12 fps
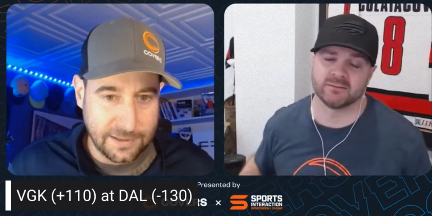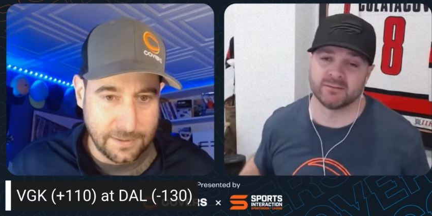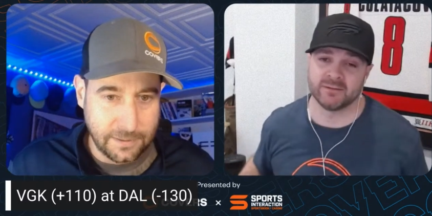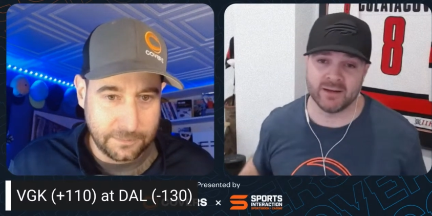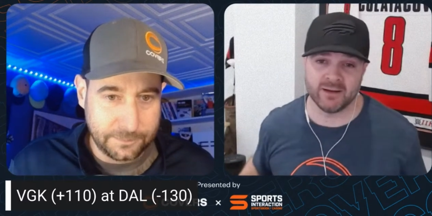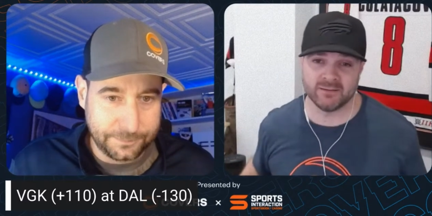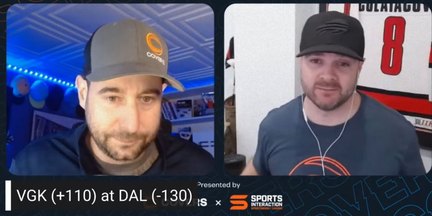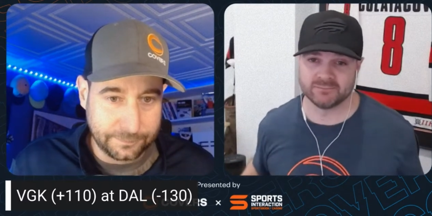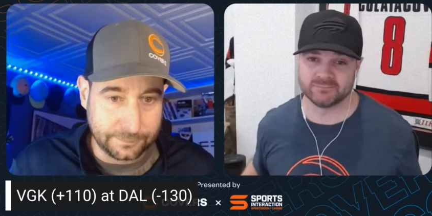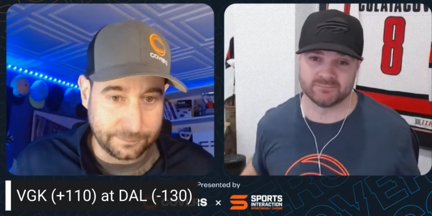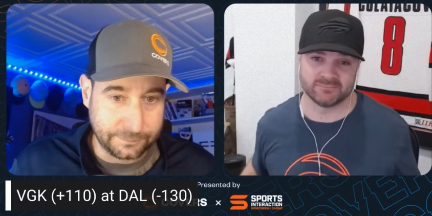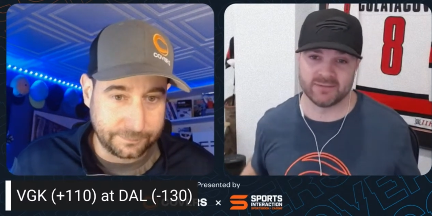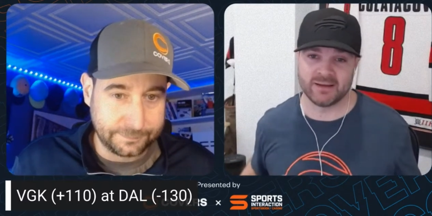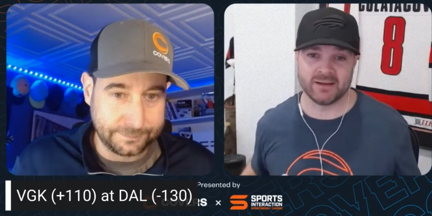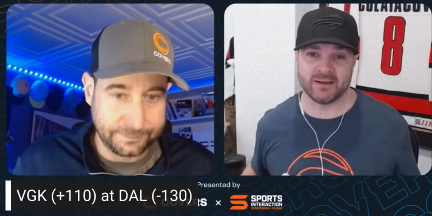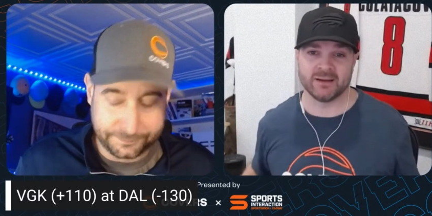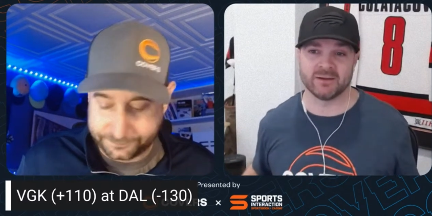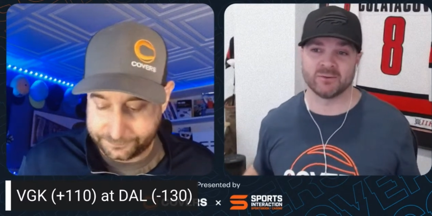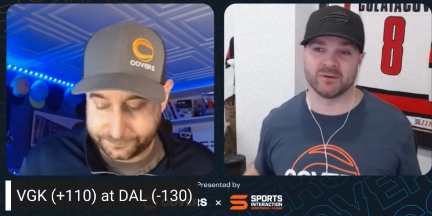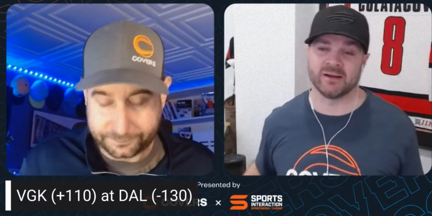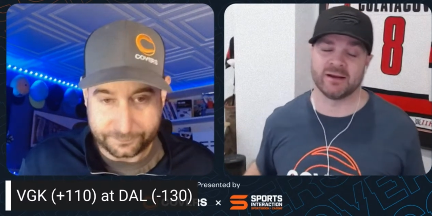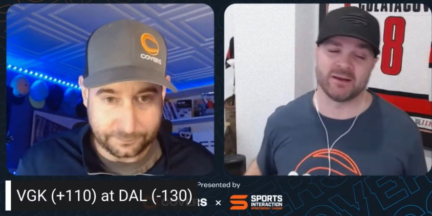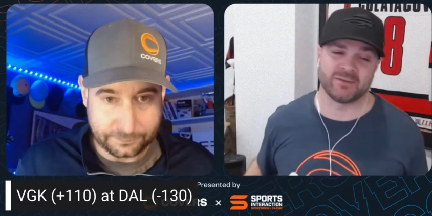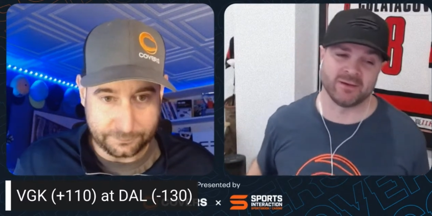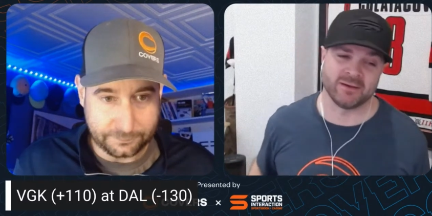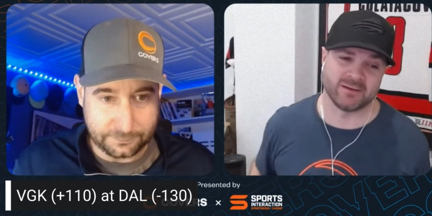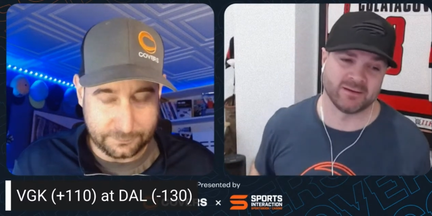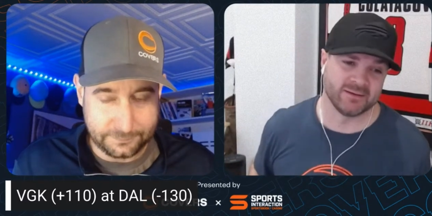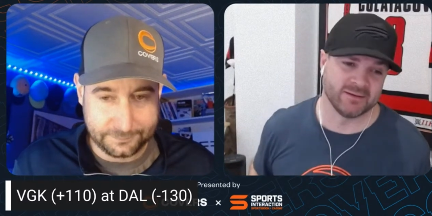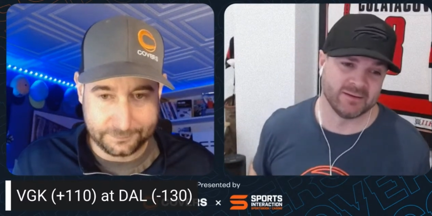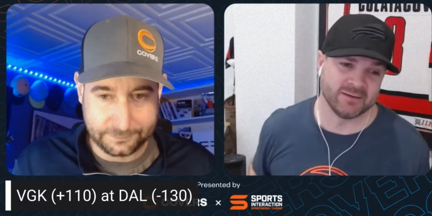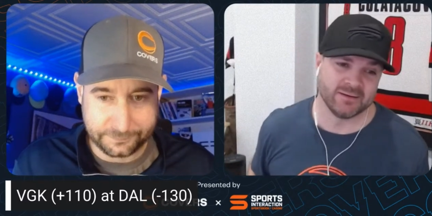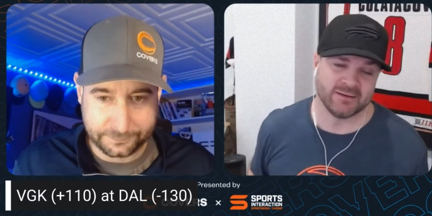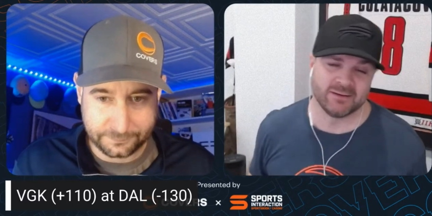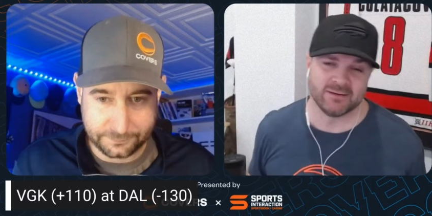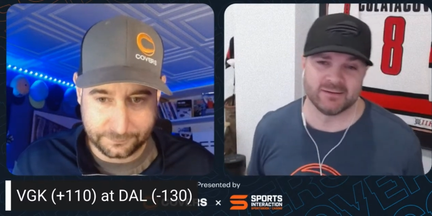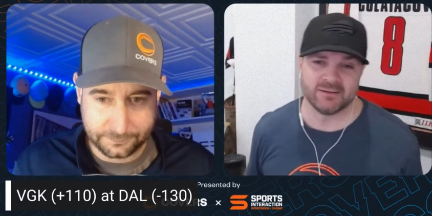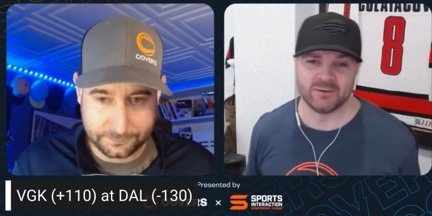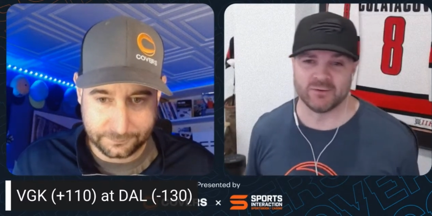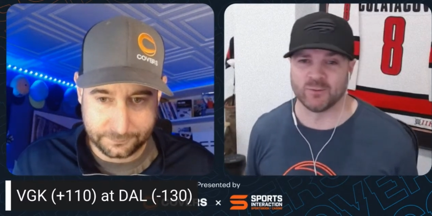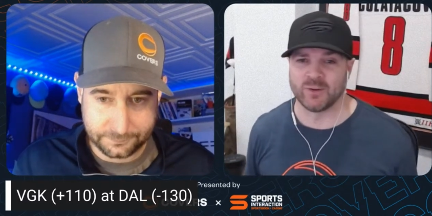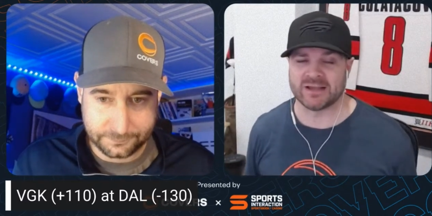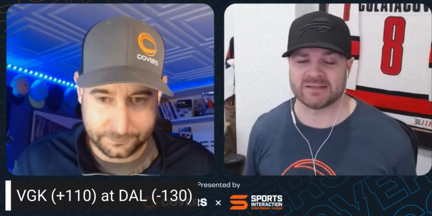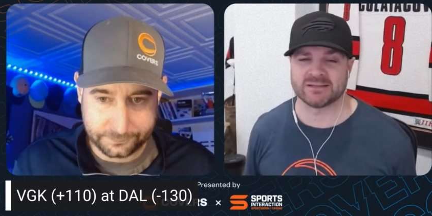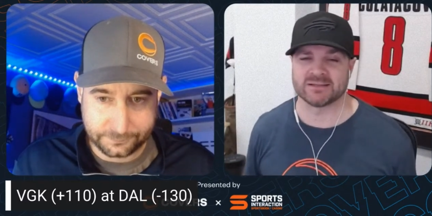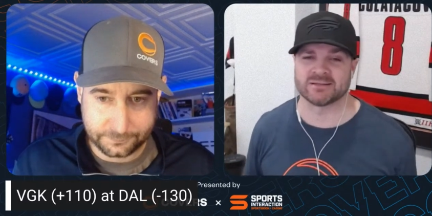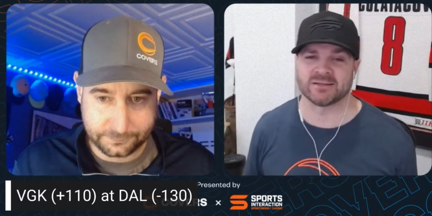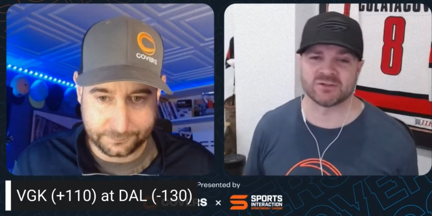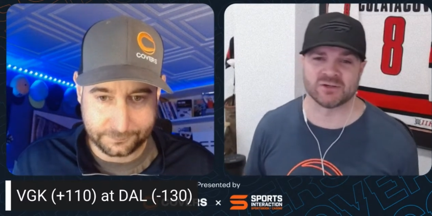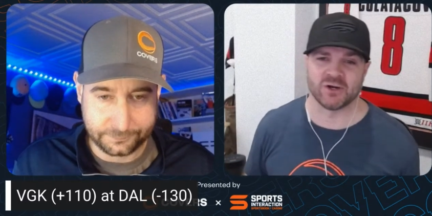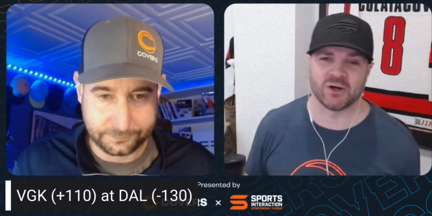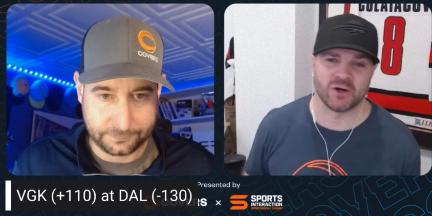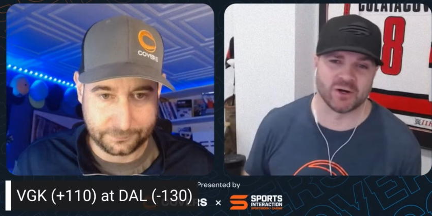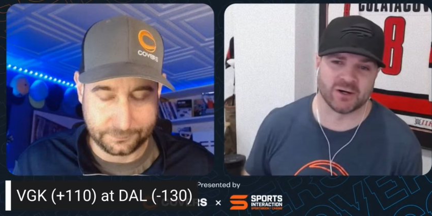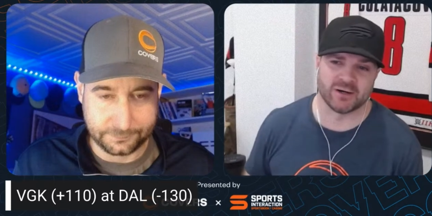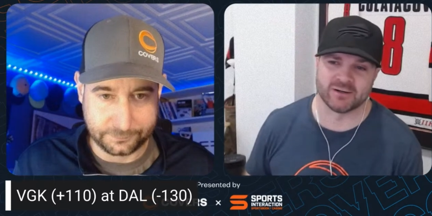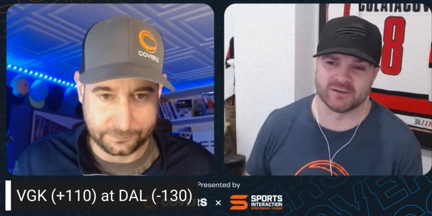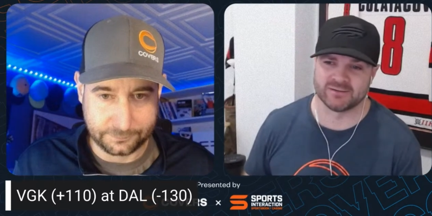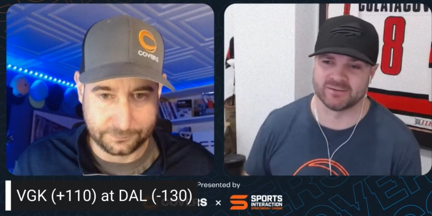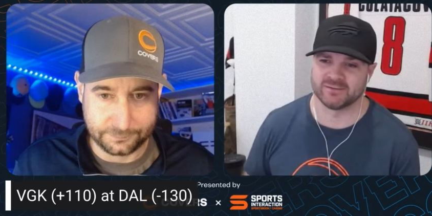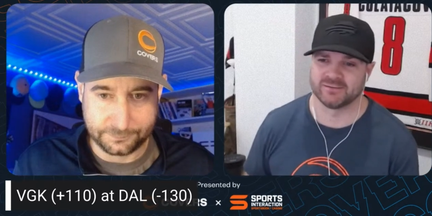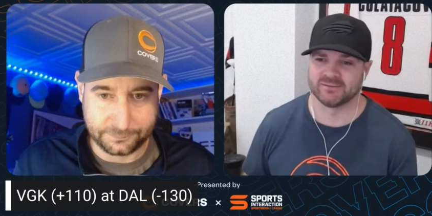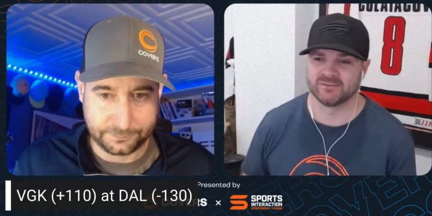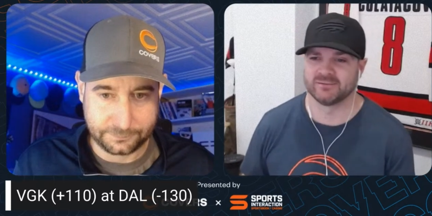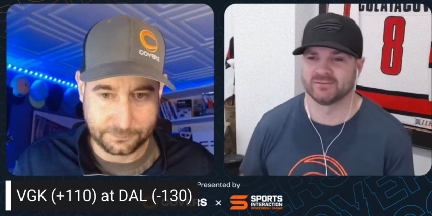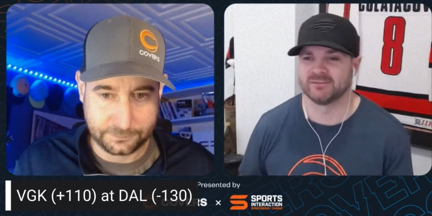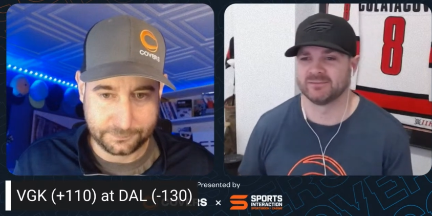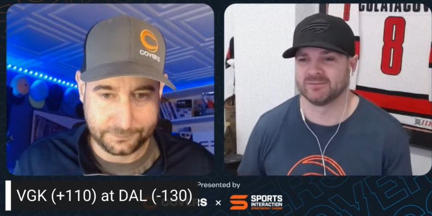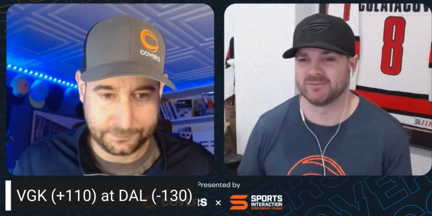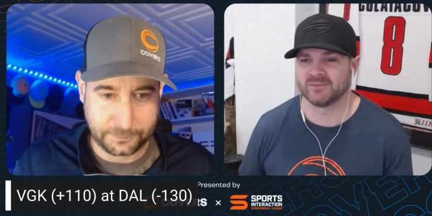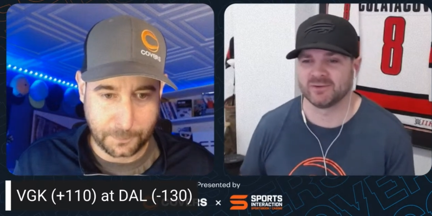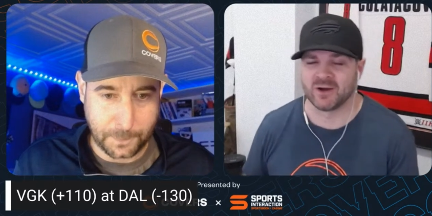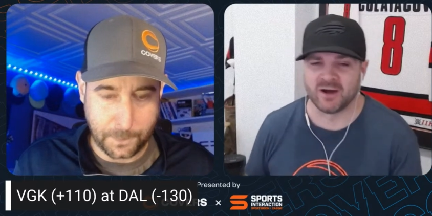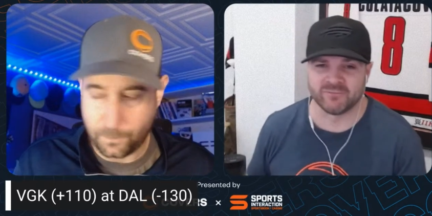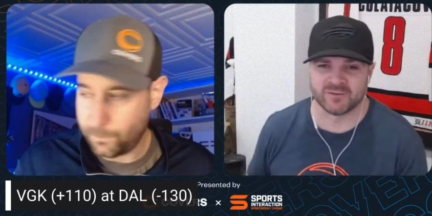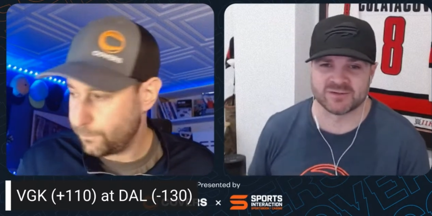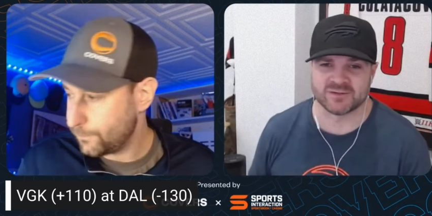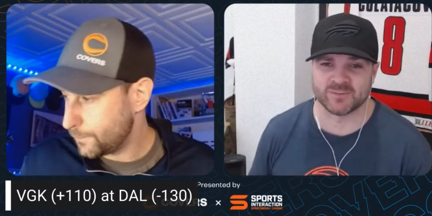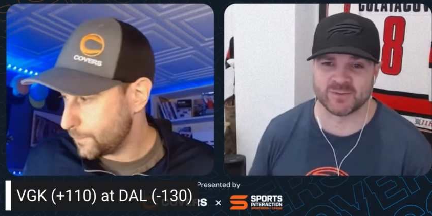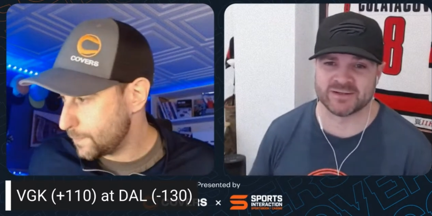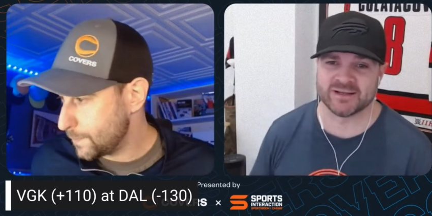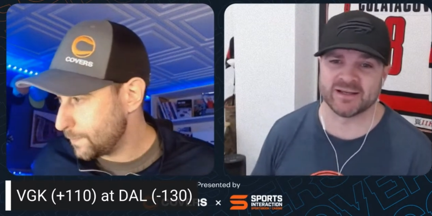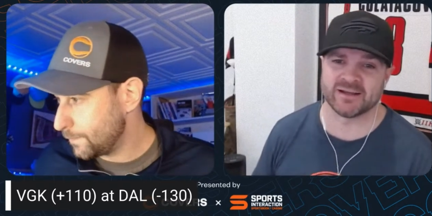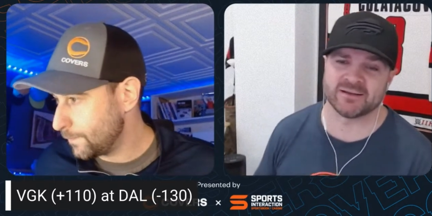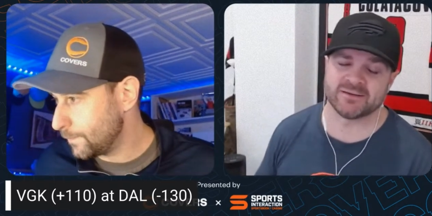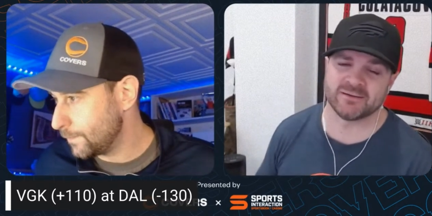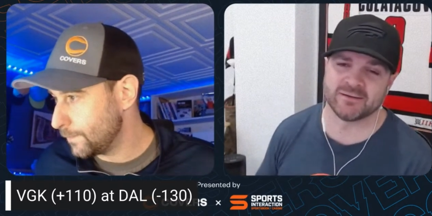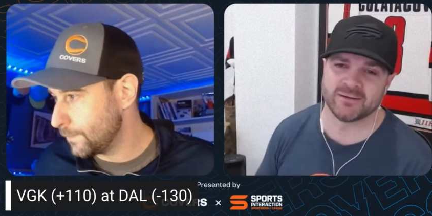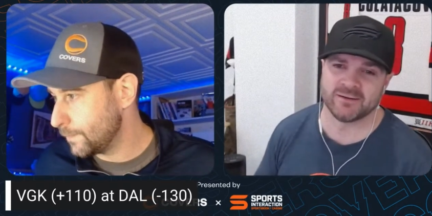Speaker 1: Yeah, I, I agree, and I think you know the West is such a hard conference to predict,